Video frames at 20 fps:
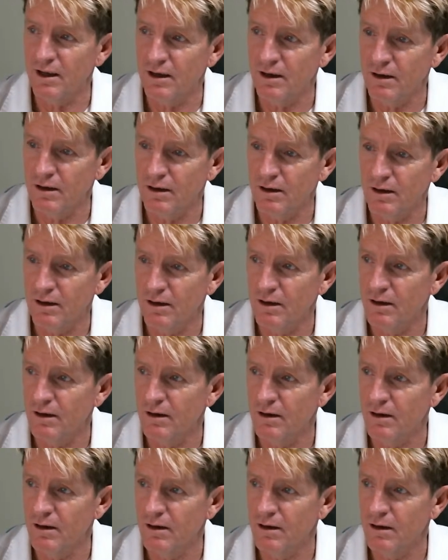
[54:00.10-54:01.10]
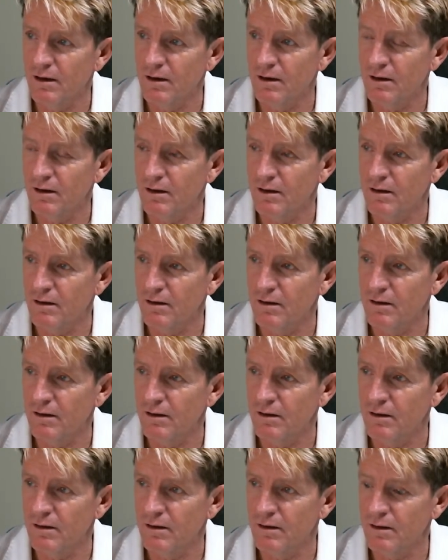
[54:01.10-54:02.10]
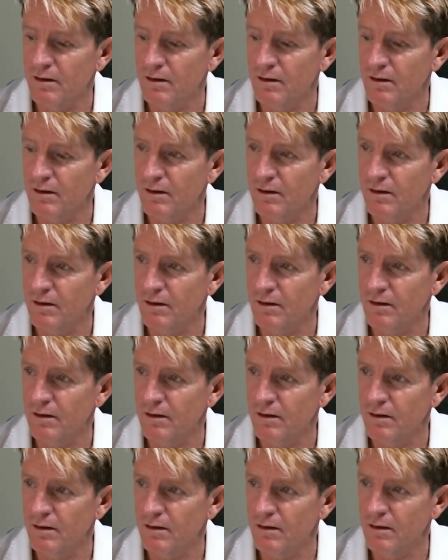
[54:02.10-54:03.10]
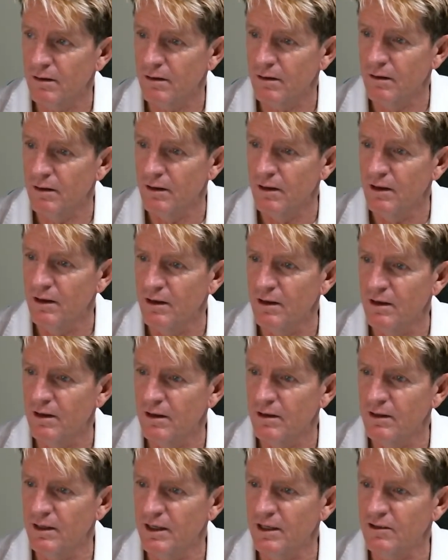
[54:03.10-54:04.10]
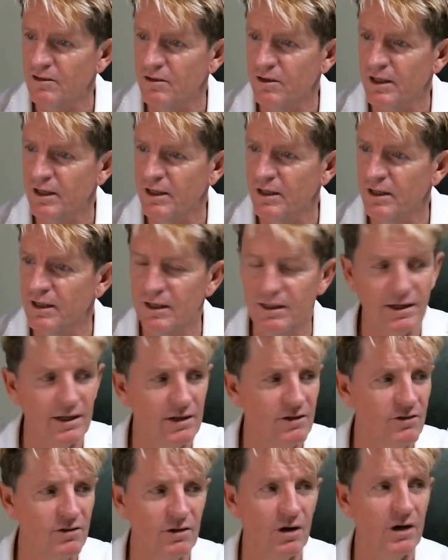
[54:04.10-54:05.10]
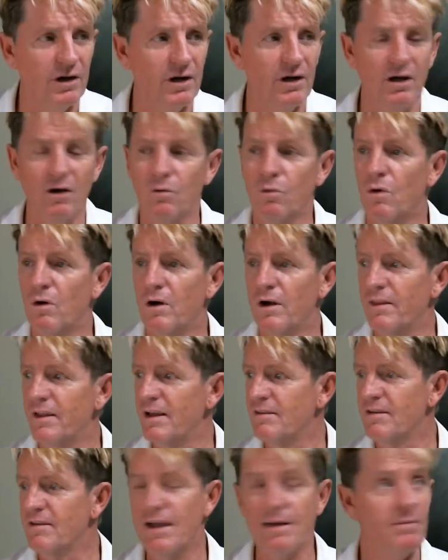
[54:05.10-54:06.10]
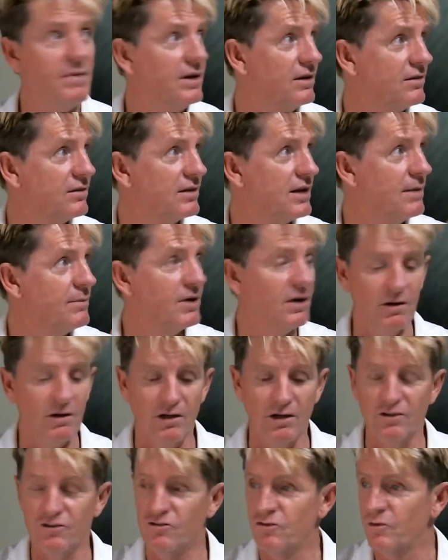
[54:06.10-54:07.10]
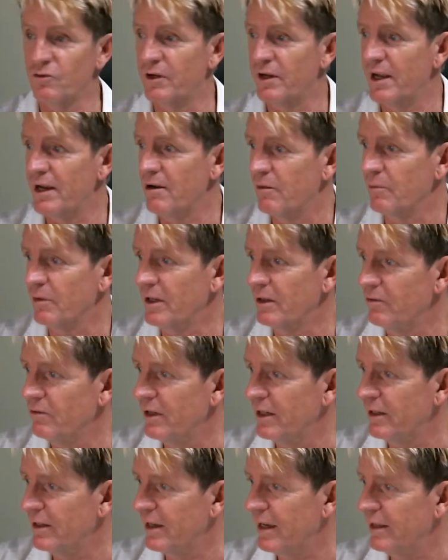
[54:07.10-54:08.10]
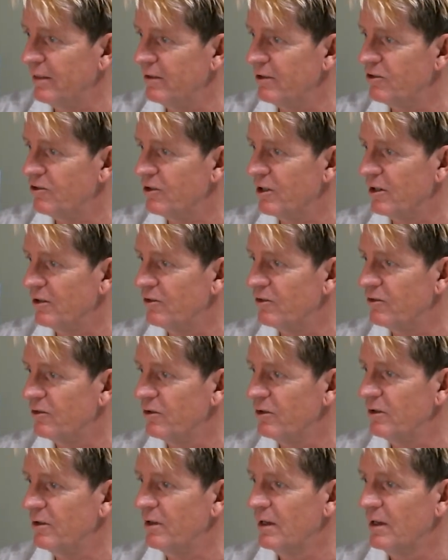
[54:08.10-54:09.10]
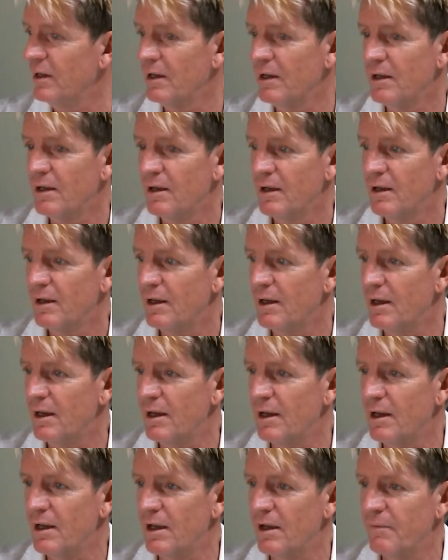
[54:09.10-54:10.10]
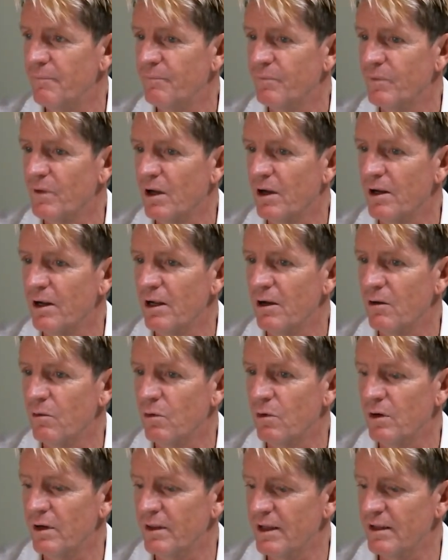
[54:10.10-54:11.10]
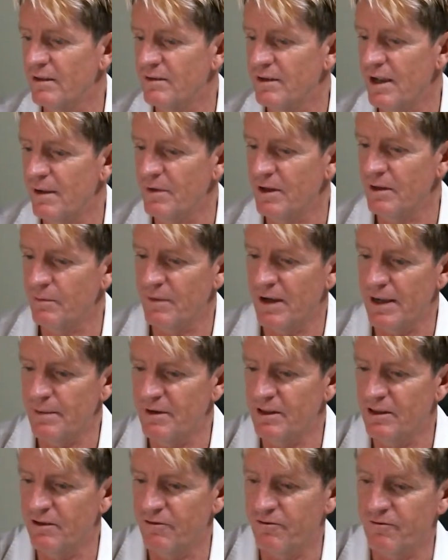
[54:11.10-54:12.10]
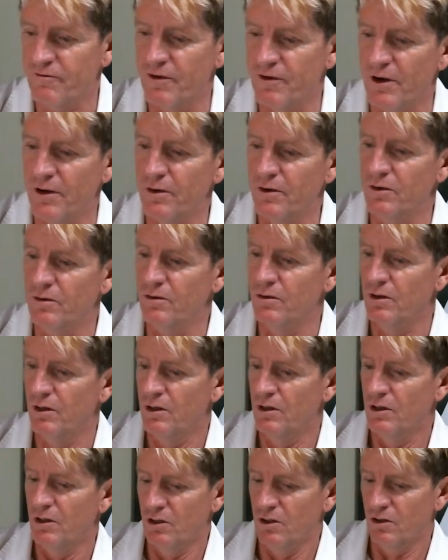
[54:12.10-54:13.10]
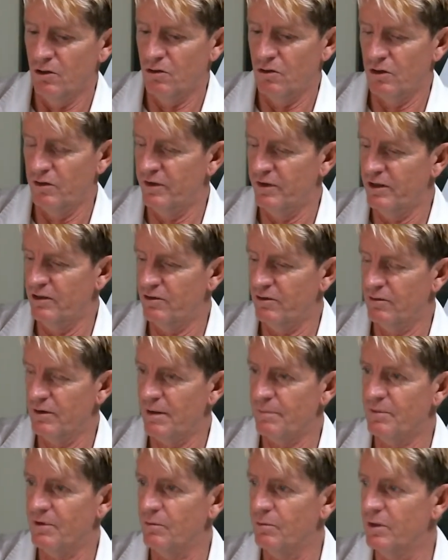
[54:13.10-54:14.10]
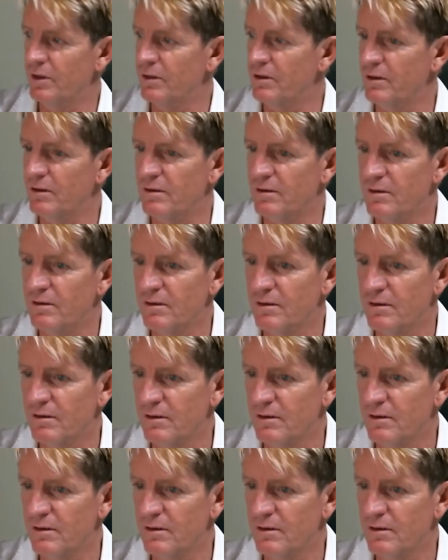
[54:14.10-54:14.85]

Oakley, I'm getting a bit of static in the sound on the... Yes, I can hear that too. I don't know why that's happening. It's coming close to an hour. I'm getting ready to end the show soon. I don't know why that's happening. Maybe the phone could have interrupted with it.